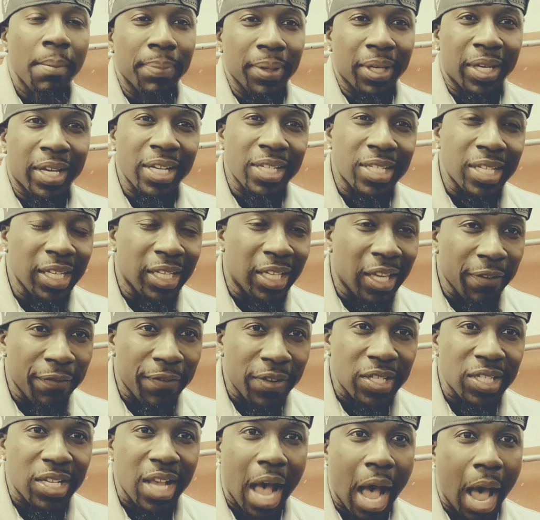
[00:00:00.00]
Because he give
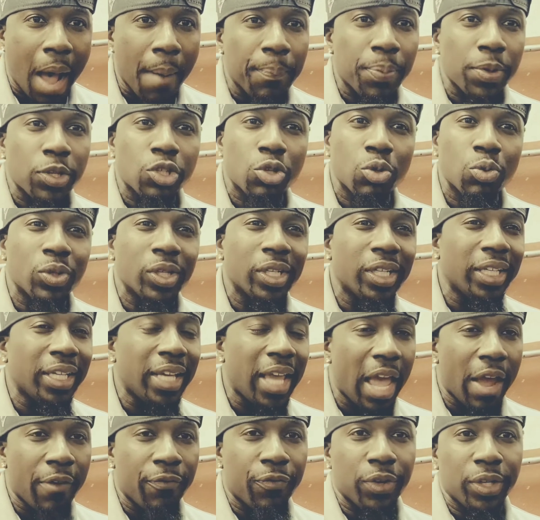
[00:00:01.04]
us an
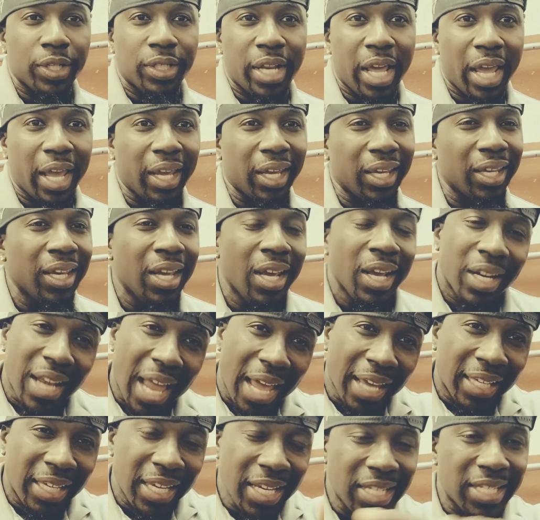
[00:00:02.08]
opportunity every day.
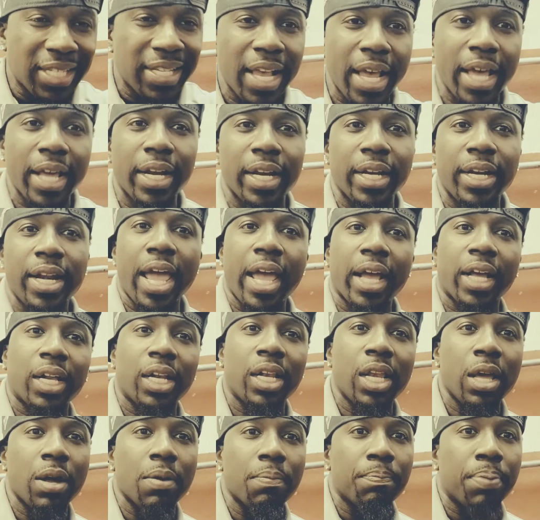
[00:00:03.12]
Like he said in that
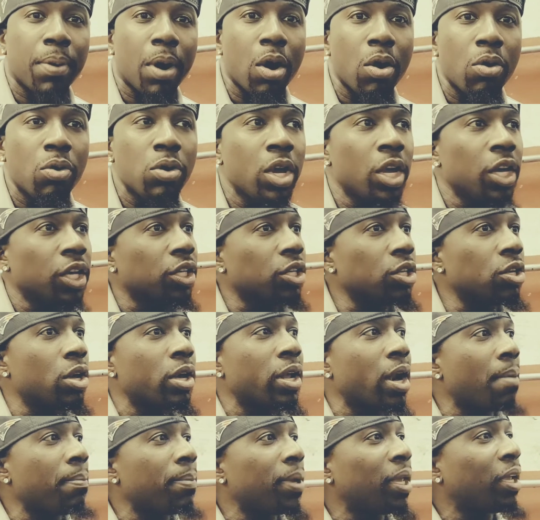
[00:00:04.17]
clip, bro. You know
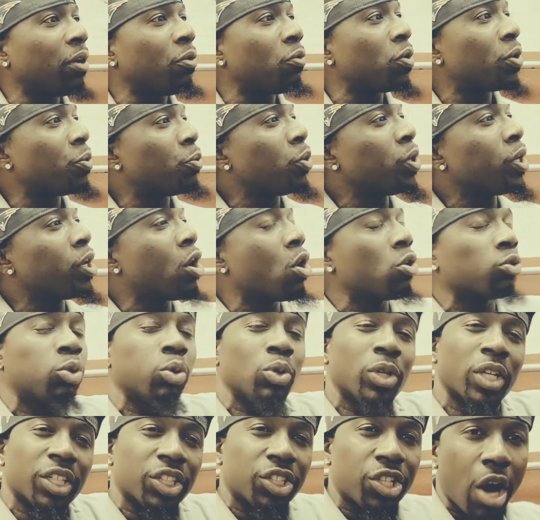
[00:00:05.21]
what I mean? When we go
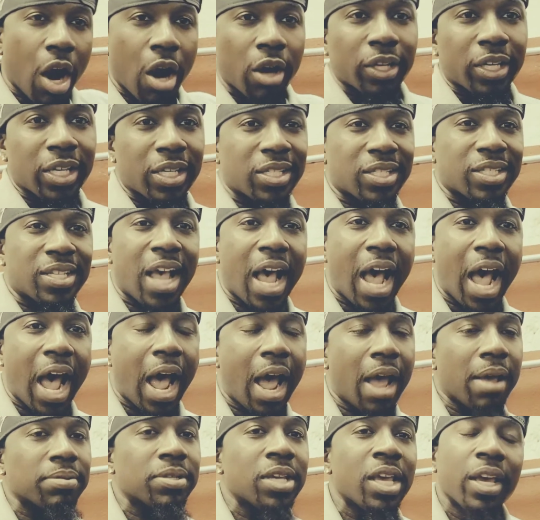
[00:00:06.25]
through the darkest
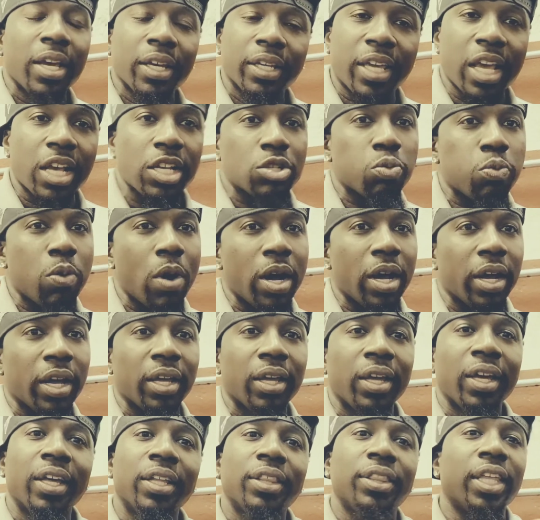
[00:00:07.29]
times, guess
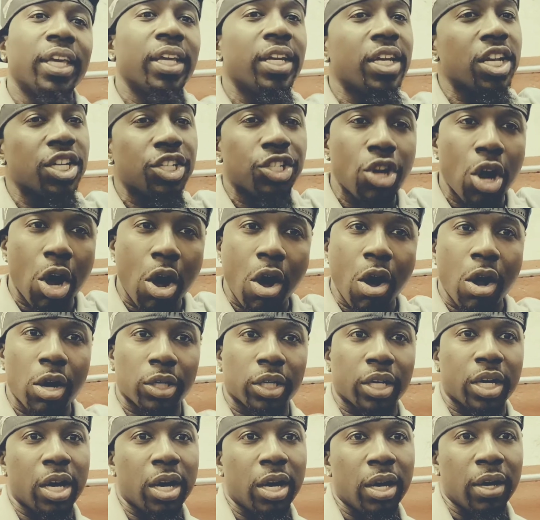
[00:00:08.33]
what? Then the
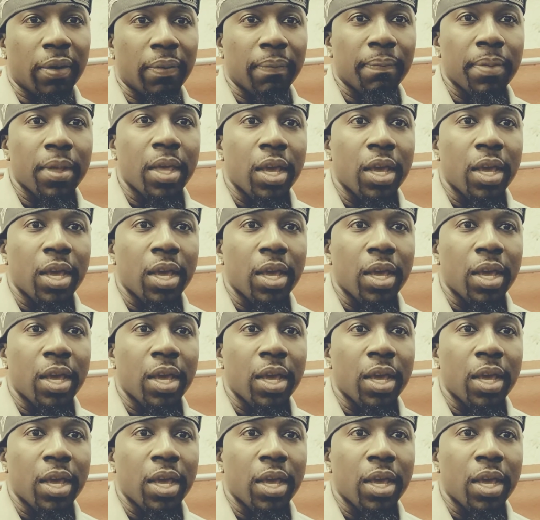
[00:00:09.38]
dawn come.